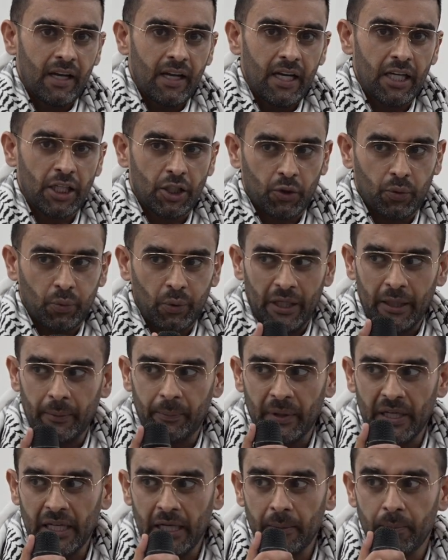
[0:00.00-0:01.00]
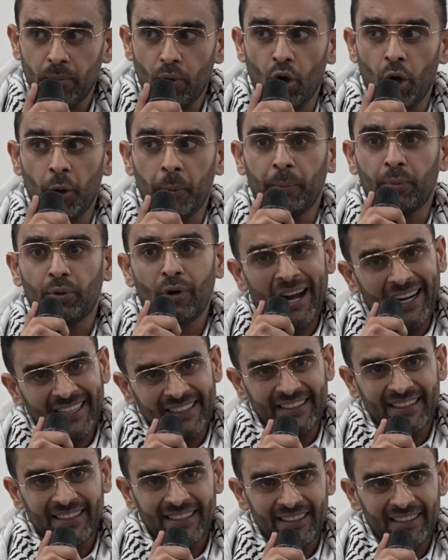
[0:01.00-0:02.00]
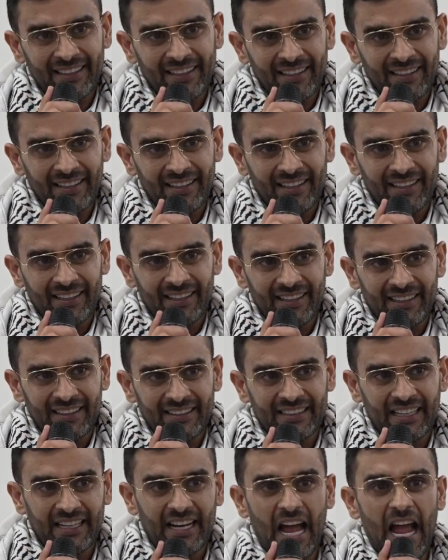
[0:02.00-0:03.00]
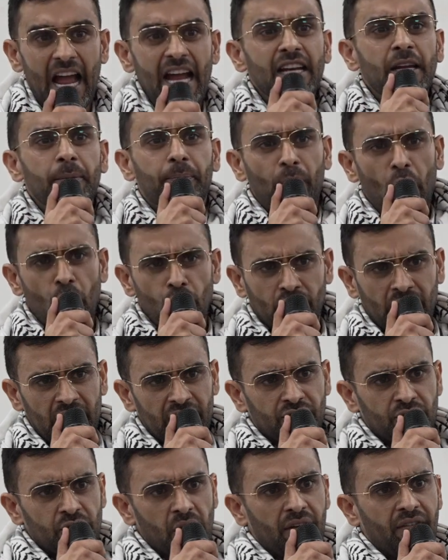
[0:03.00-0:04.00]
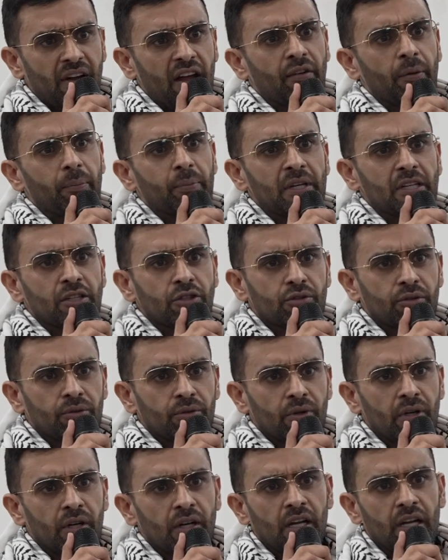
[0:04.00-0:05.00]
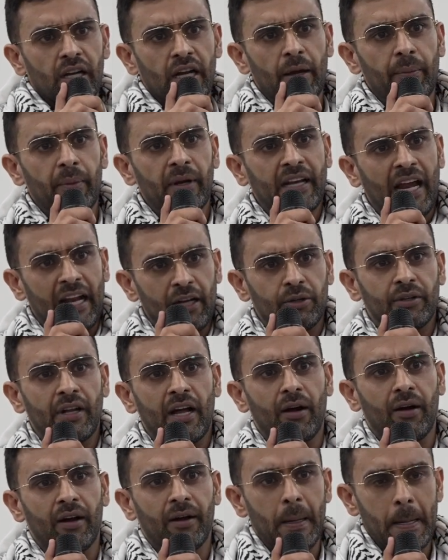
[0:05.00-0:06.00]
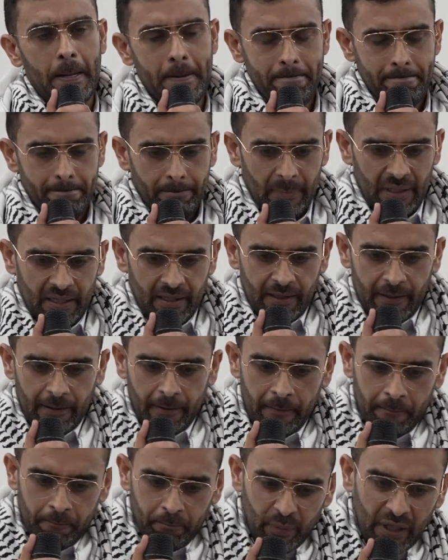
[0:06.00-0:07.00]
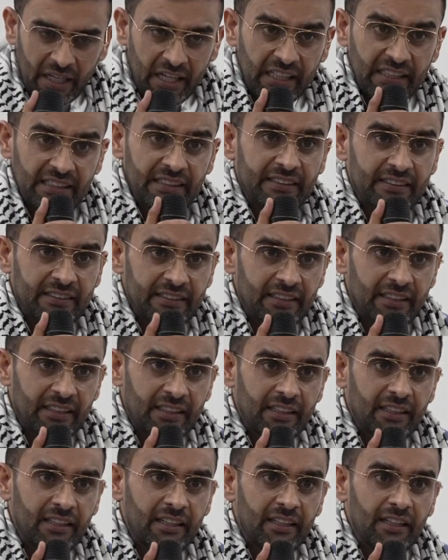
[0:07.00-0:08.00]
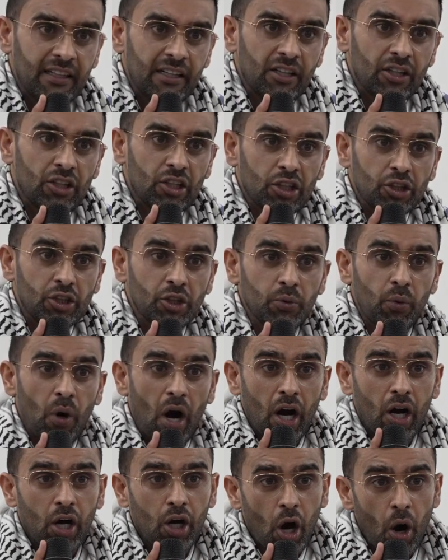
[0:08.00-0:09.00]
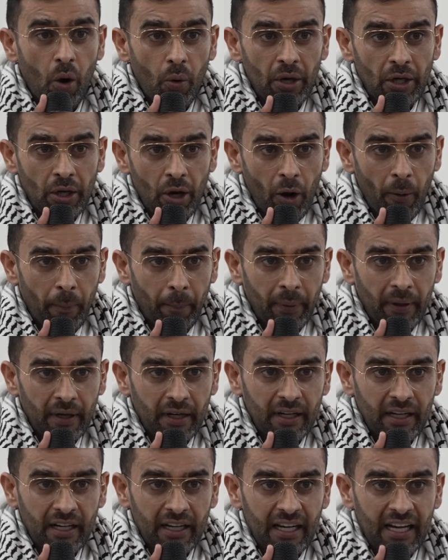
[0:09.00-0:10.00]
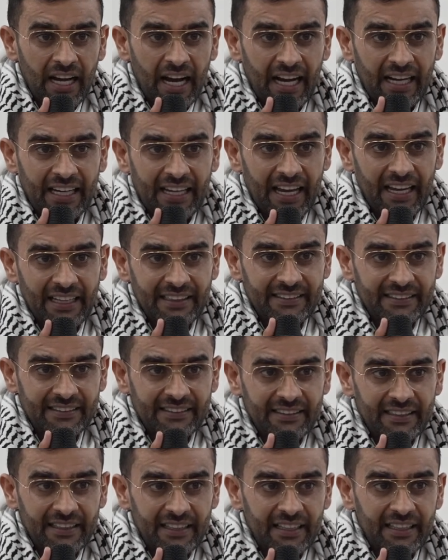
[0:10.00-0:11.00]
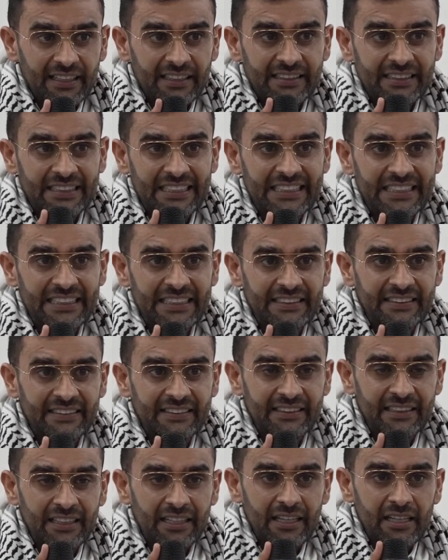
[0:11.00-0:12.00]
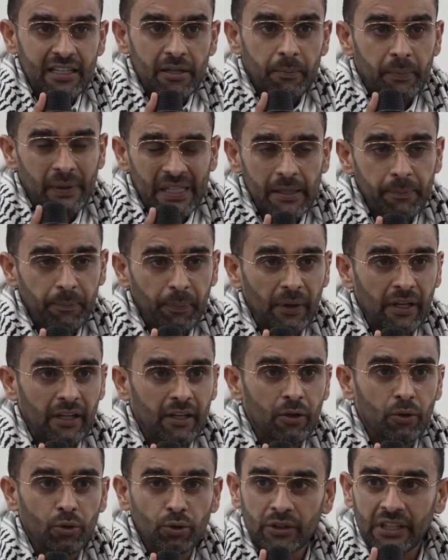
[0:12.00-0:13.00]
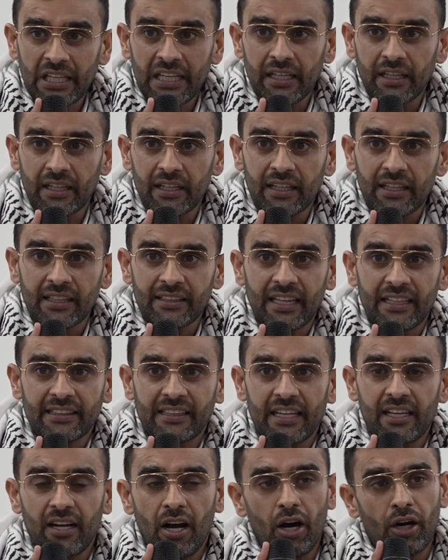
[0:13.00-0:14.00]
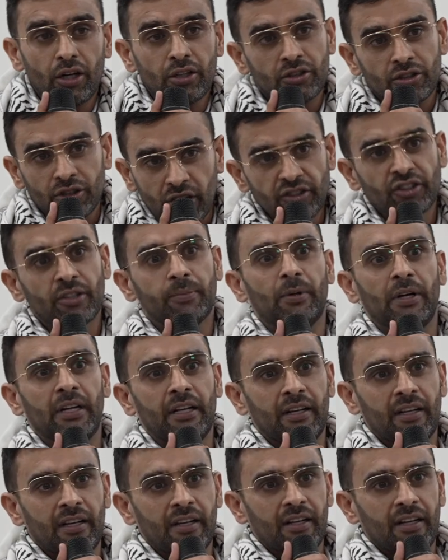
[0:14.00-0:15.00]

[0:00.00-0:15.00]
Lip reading: it will be more practical than any protest you have ever been to. Let me tell you that. Because you are going up against these people who think that they are untouchable.